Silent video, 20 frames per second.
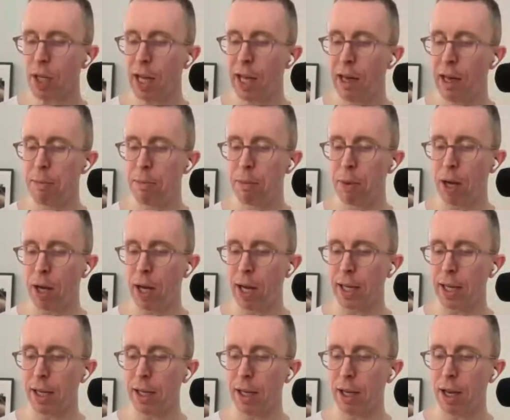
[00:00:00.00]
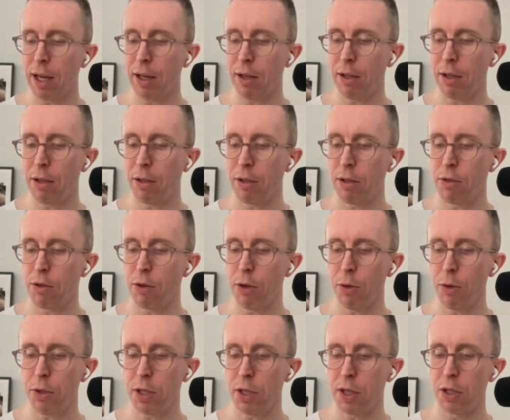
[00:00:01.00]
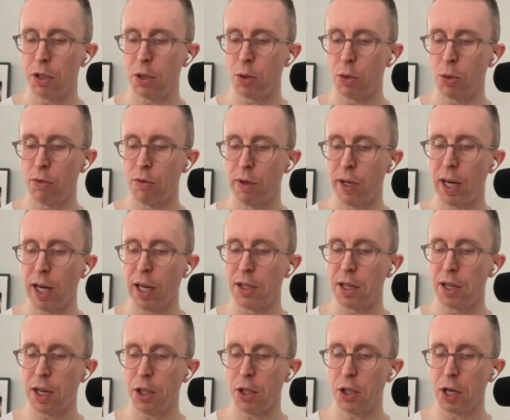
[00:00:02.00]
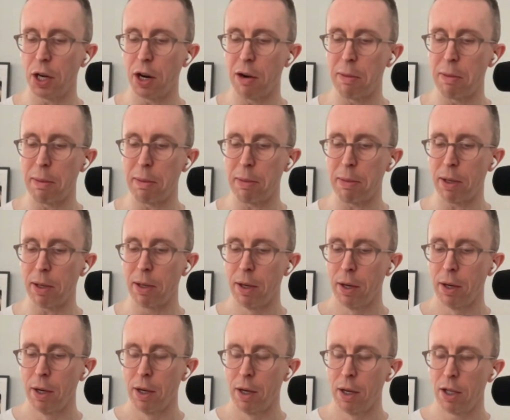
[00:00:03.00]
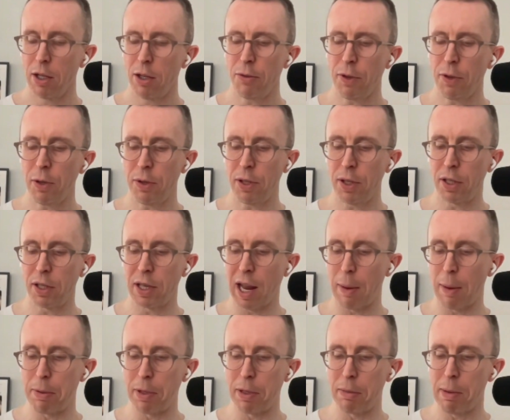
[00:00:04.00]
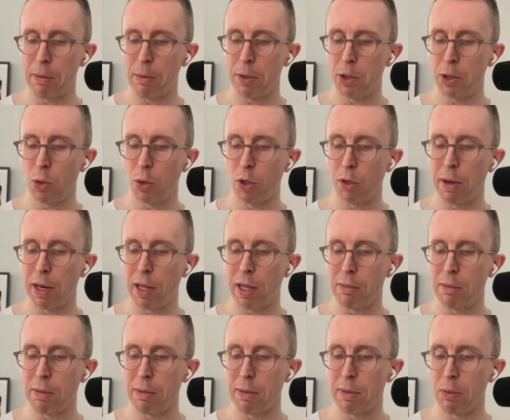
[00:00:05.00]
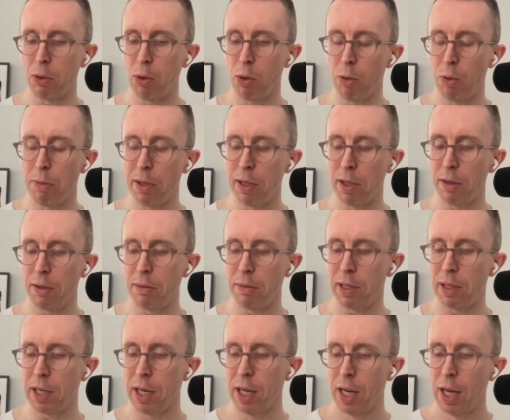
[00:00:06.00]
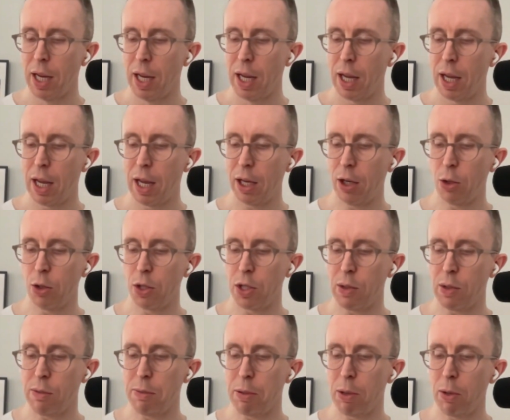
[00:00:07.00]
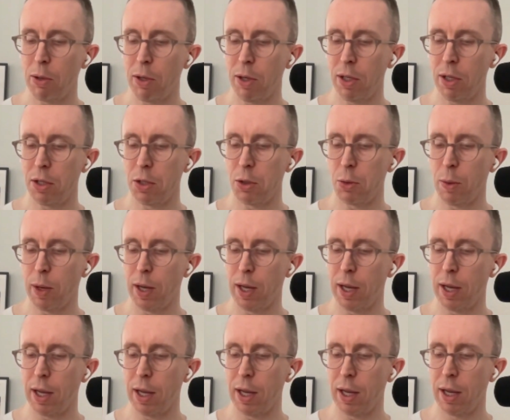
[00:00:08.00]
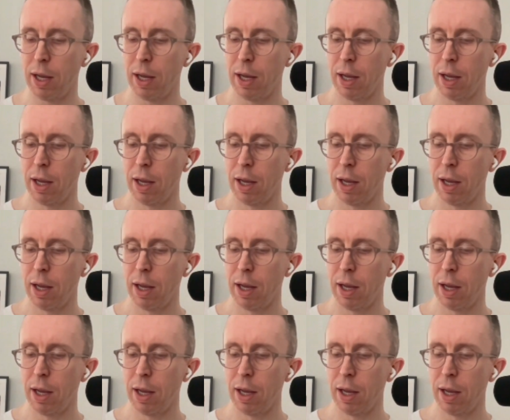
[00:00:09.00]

I grew to this sort of realization. I remember there's a few things that happened, and maybe we talk about them a bit more, but I got to a point where,